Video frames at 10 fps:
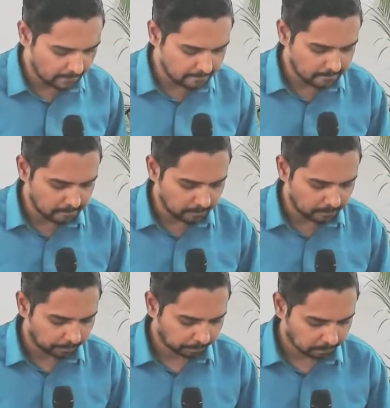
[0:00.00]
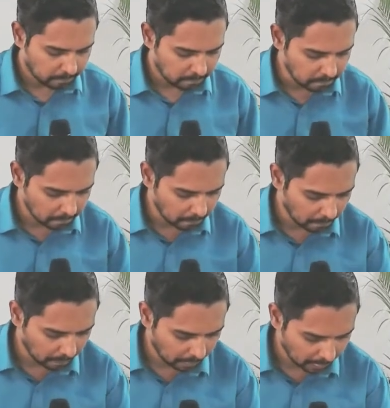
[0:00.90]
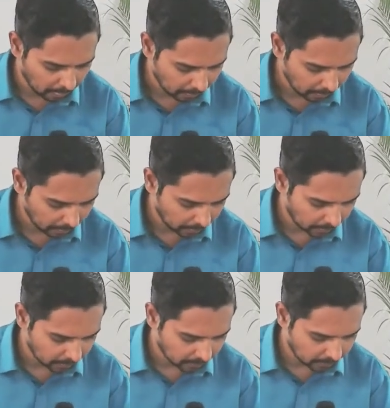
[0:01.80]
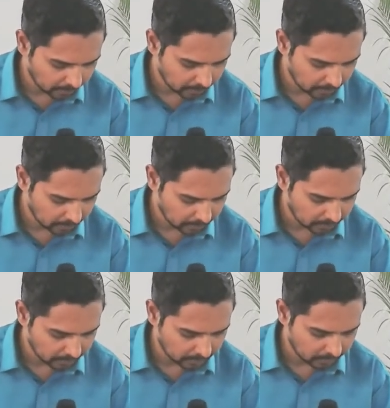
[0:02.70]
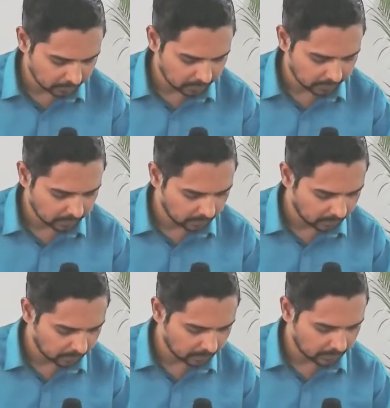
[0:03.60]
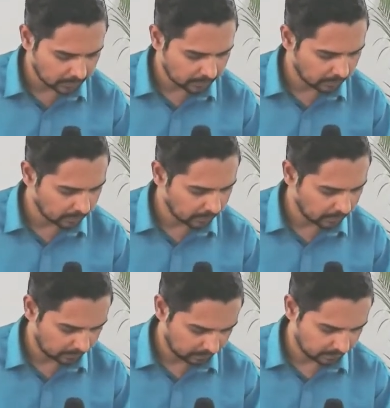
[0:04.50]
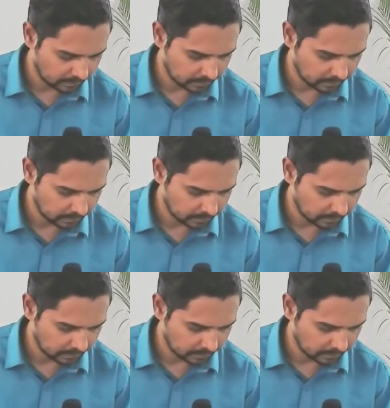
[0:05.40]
Nobody speaks.